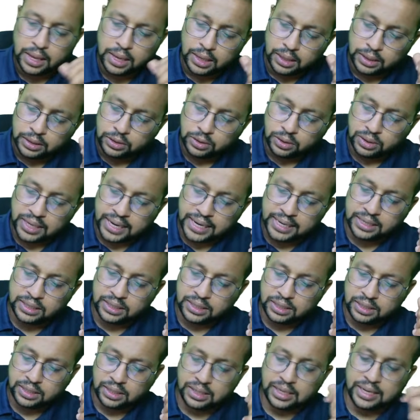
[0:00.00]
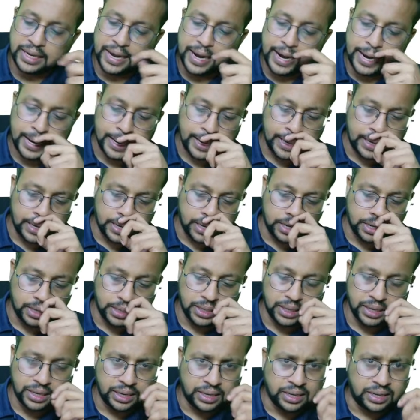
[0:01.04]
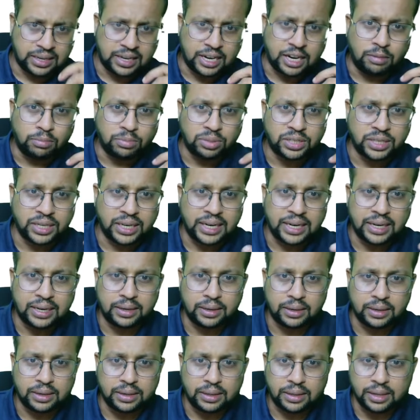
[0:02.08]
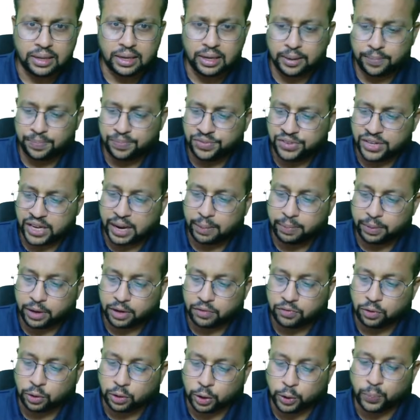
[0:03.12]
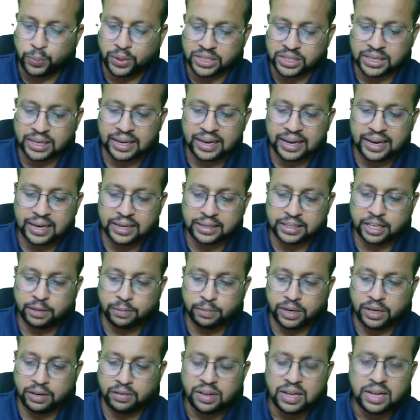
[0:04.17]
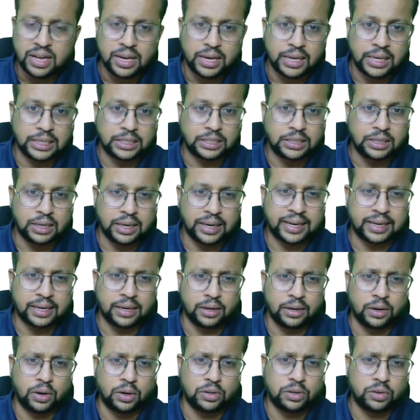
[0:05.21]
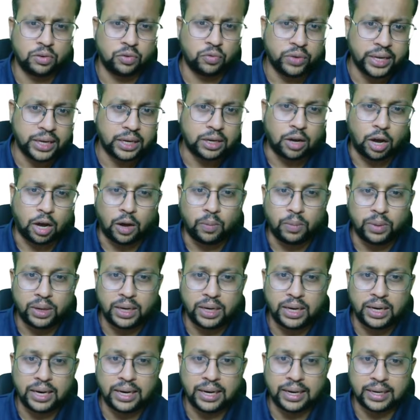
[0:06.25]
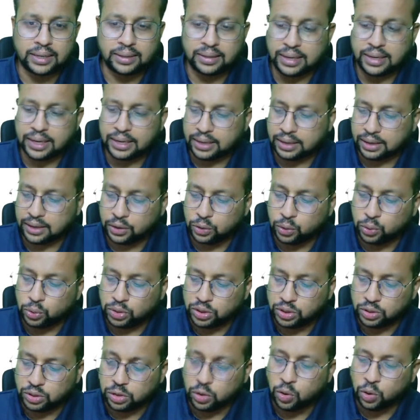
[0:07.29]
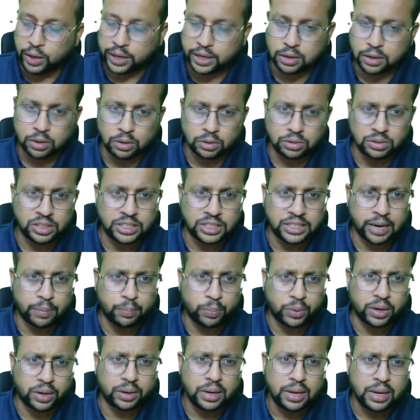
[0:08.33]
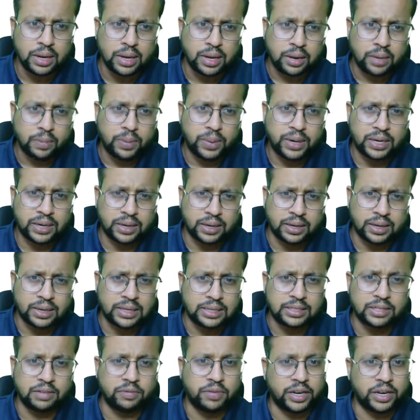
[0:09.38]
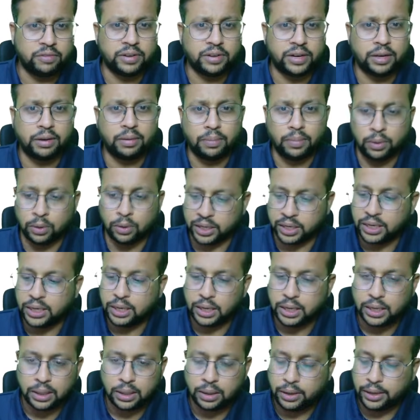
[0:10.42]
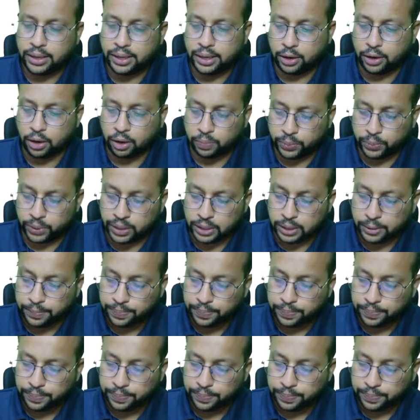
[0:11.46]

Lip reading: So that is again, it comes in the chapter of occupational health. I believe it's not very commonly that you go across this chapter, but it's a very, very important topic.